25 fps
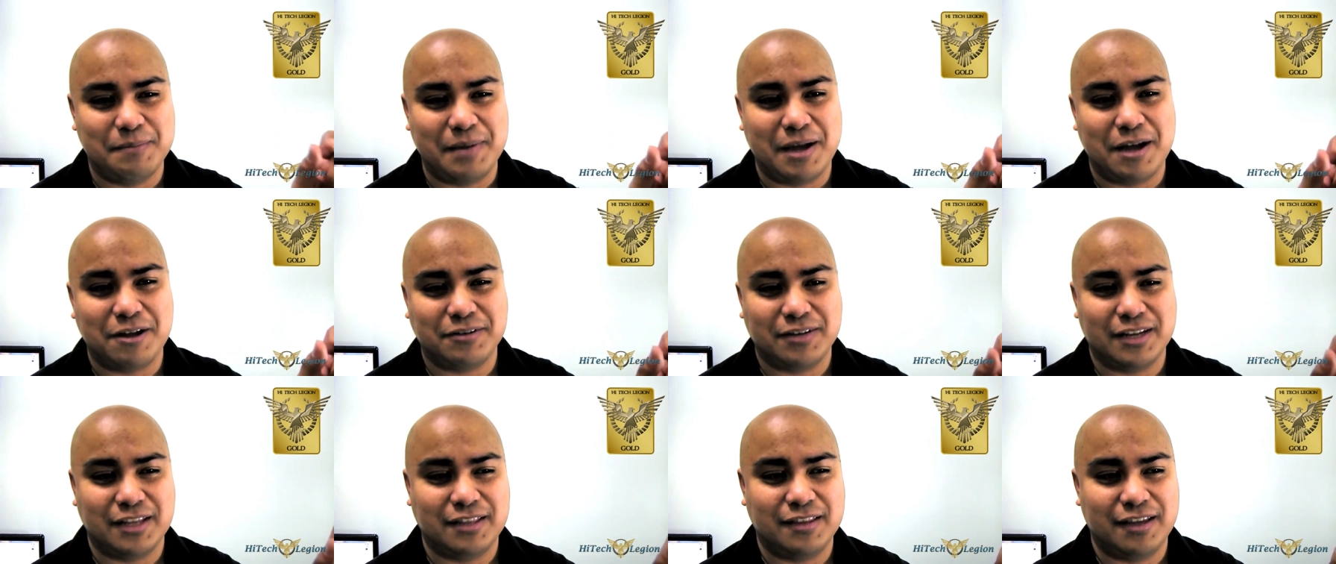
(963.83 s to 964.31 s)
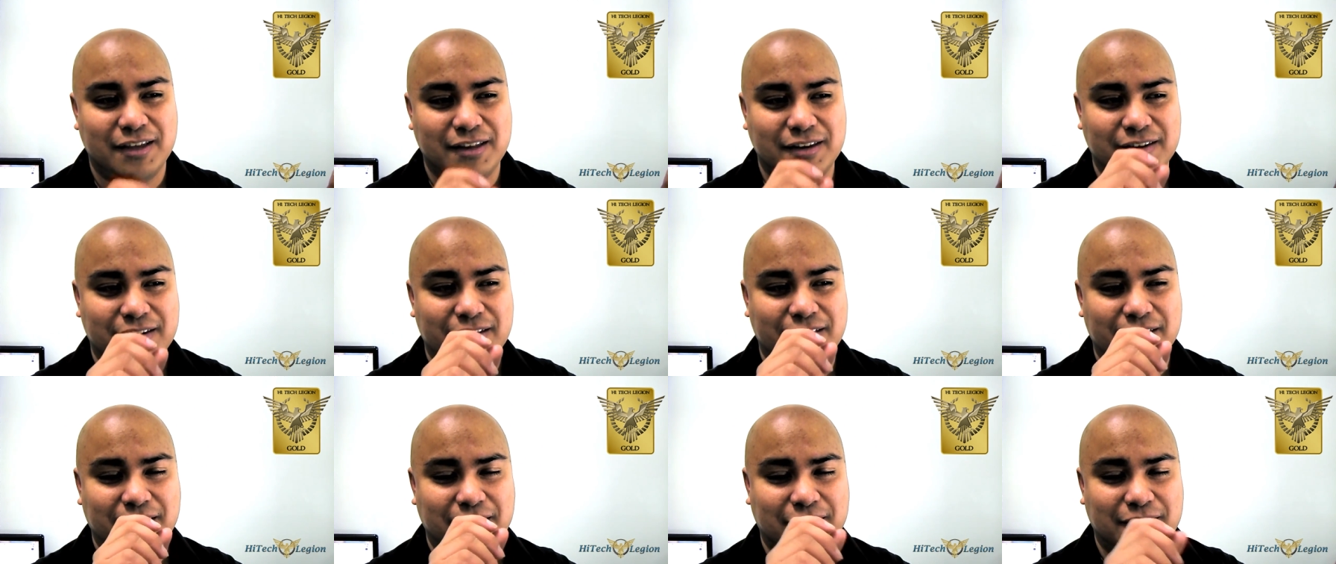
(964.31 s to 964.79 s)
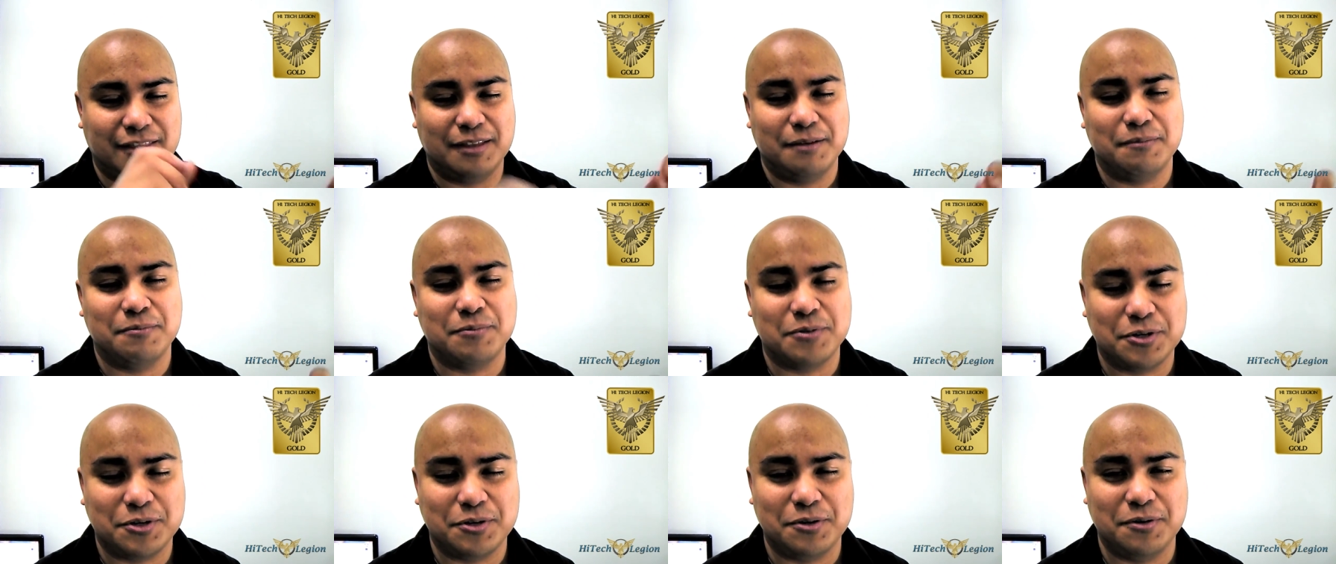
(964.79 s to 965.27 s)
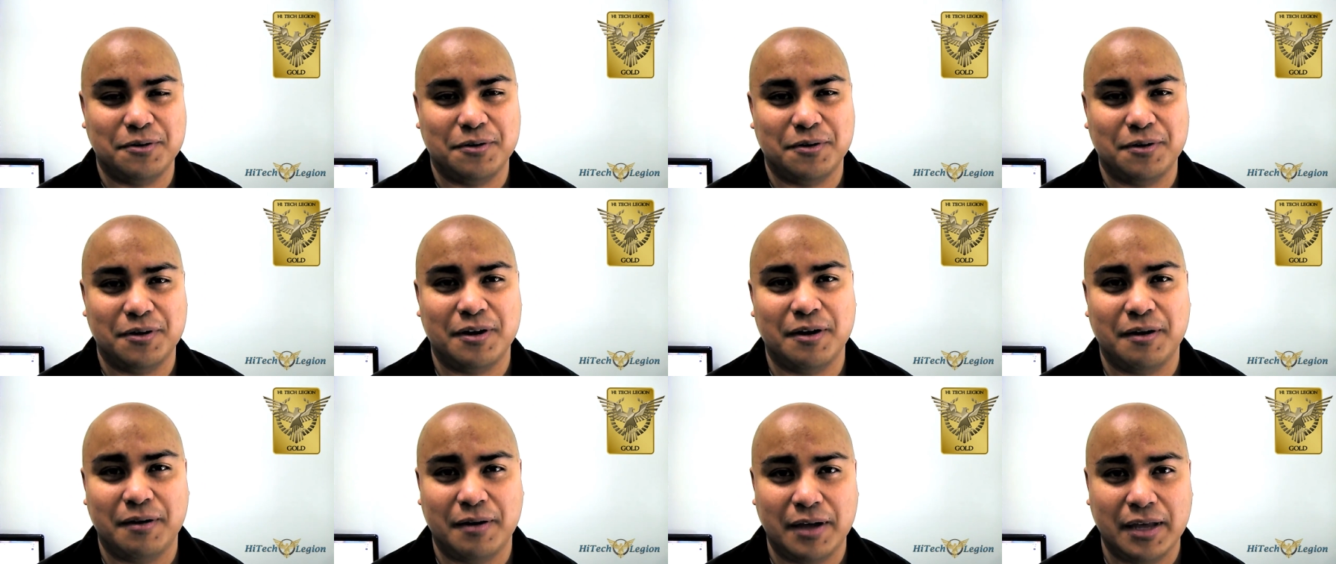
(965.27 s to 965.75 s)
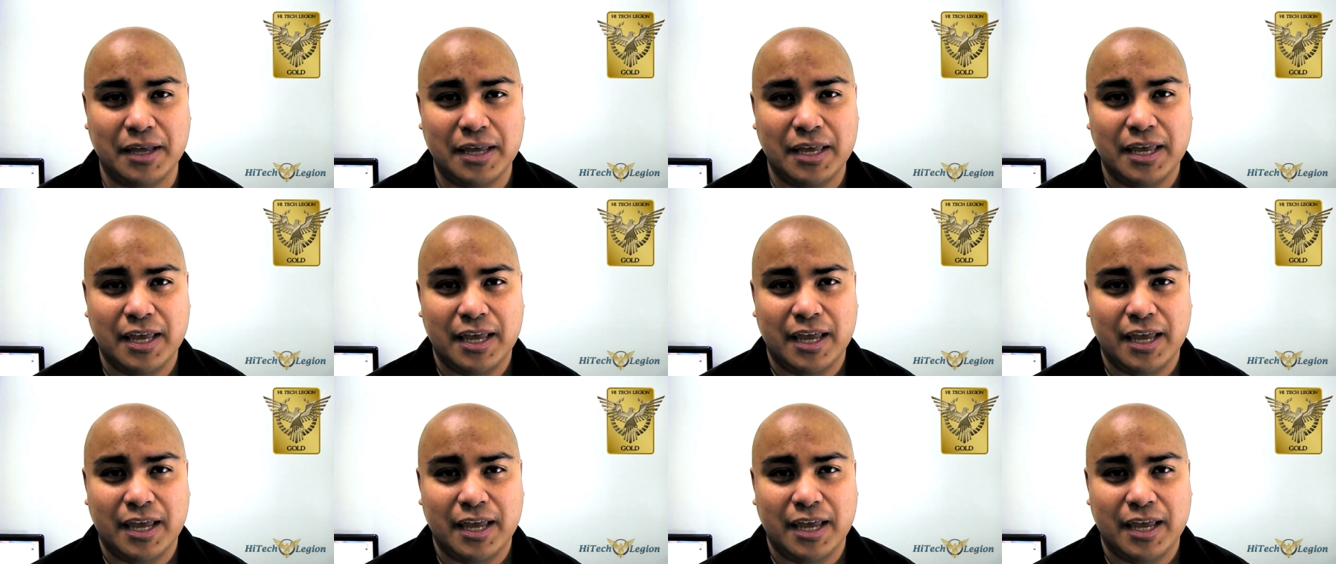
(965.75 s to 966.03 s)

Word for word: mount and then a thumb screw or a,